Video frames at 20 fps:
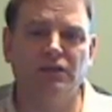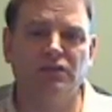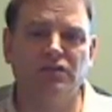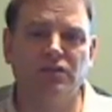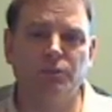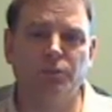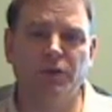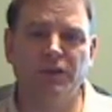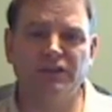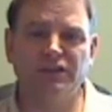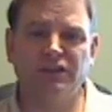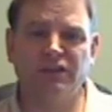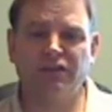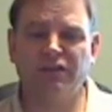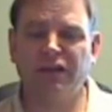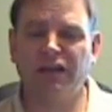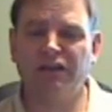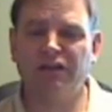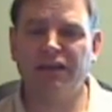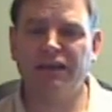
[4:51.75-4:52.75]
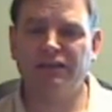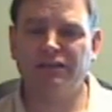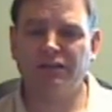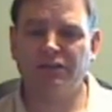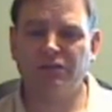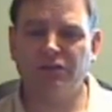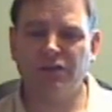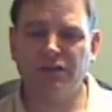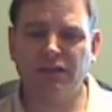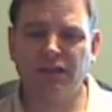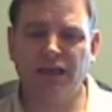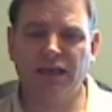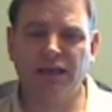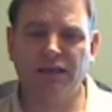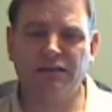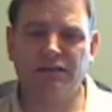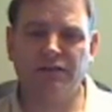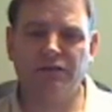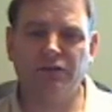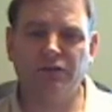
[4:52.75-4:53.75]
So basically I like to look
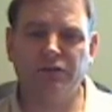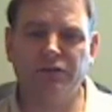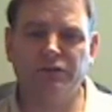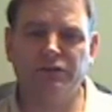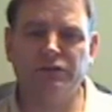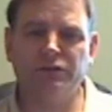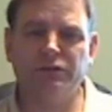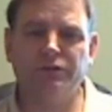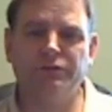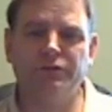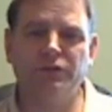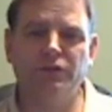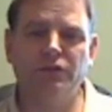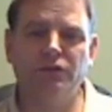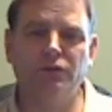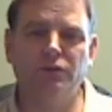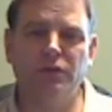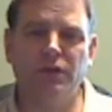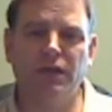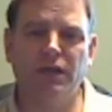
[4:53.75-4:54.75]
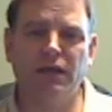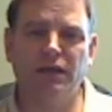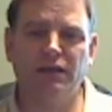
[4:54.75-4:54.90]
at the literature review